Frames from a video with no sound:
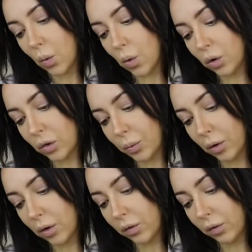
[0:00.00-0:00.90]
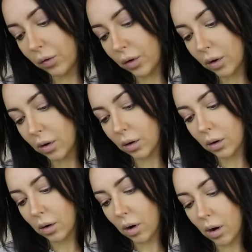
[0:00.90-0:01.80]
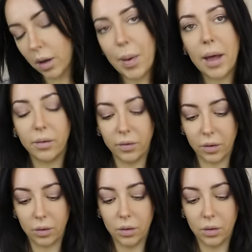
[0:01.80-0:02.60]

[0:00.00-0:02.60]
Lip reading: waterproof eye pencil.